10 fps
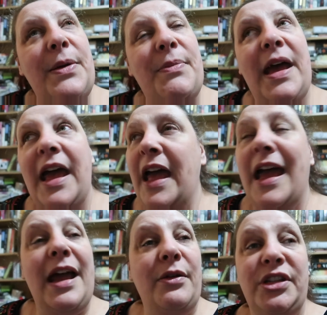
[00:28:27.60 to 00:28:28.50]
But
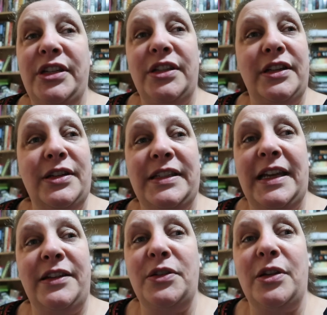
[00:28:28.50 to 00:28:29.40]
how she
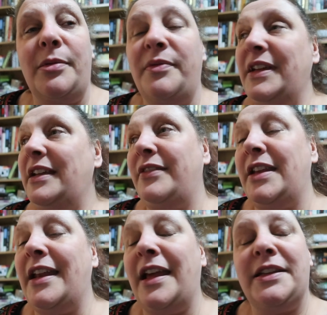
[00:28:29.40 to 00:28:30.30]
stayed on top of it even
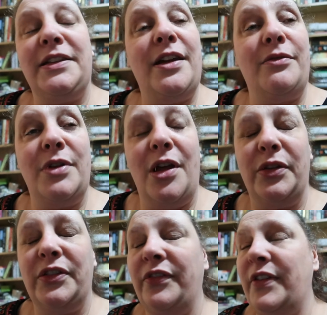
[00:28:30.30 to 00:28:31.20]
then, I don't
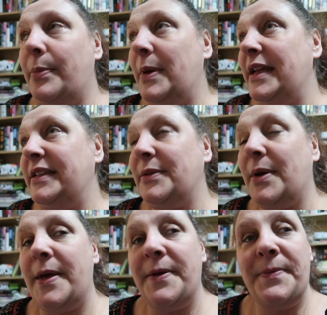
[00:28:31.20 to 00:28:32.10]
know. So fair play to
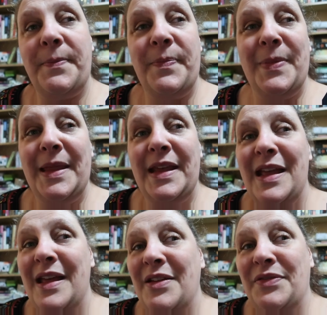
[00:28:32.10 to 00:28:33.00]
her.
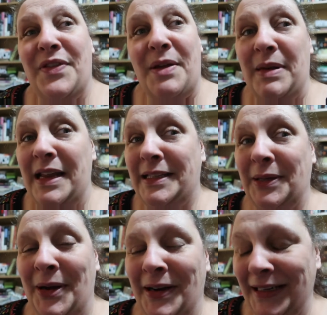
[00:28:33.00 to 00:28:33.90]
Fair play
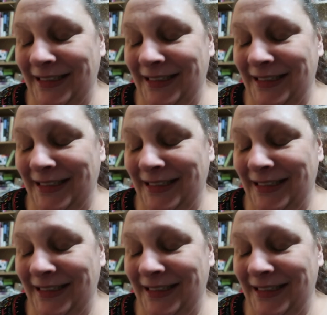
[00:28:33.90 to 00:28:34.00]
to her, I